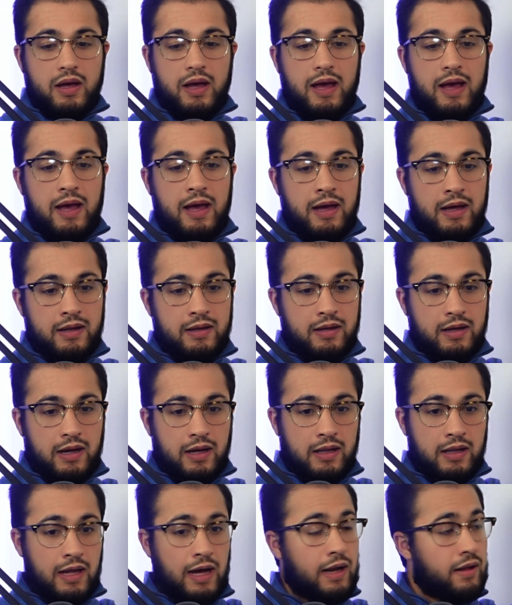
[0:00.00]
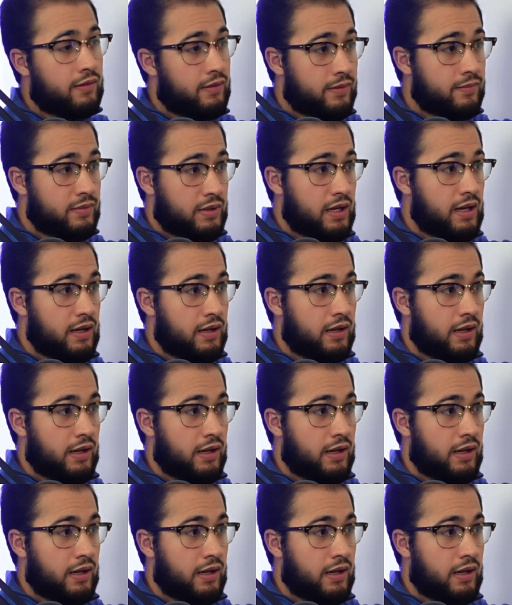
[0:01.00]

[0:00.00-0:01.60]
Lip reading: And a lot of them did.